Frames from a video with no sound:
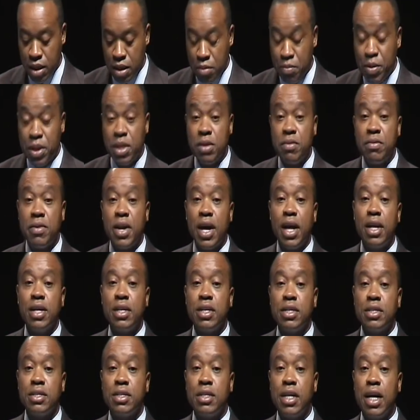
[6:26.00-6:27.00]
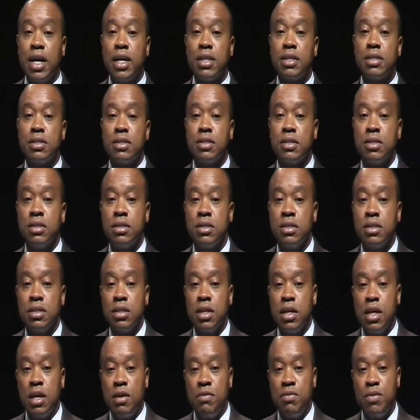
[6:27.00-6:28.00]
But the reality is that
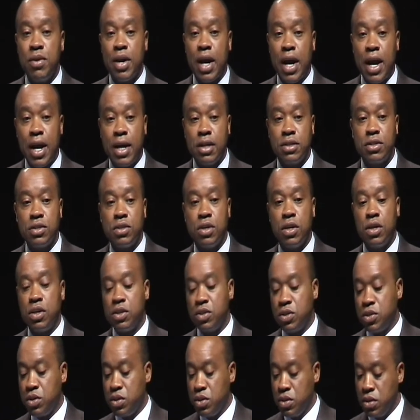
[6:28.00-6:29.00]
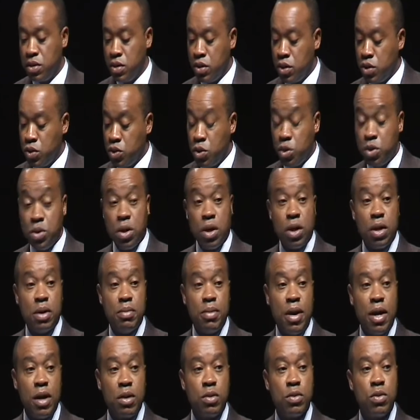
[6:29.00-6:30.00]
if you ask us to talk
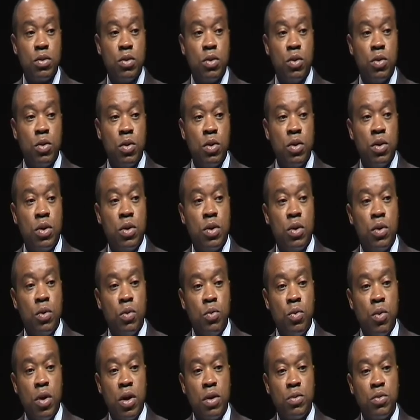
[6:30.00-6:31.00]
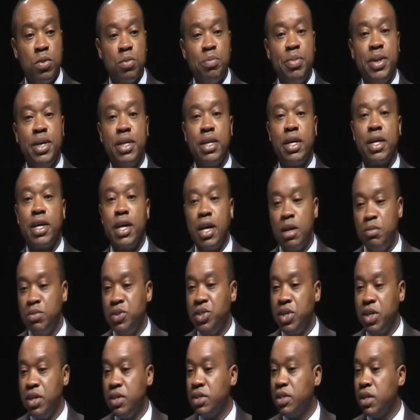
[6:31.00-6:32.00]
about what would be the game
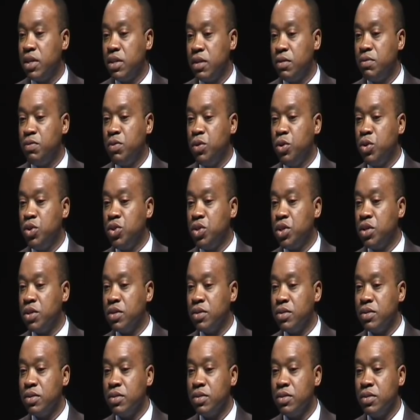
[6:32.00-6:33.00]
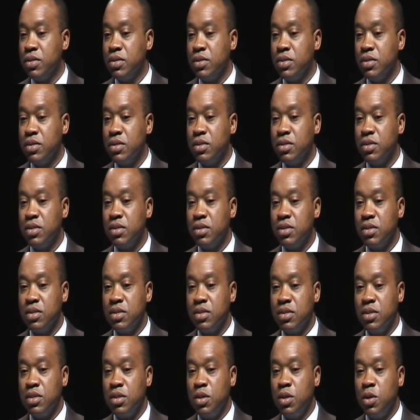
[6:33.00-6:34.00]
changer in the future,
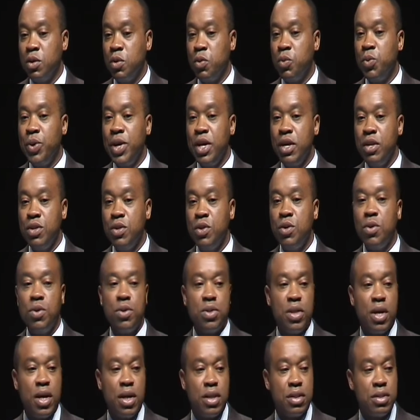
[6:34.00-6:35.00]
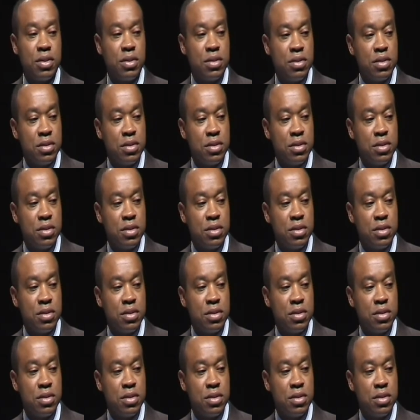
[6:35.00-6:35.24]
we know that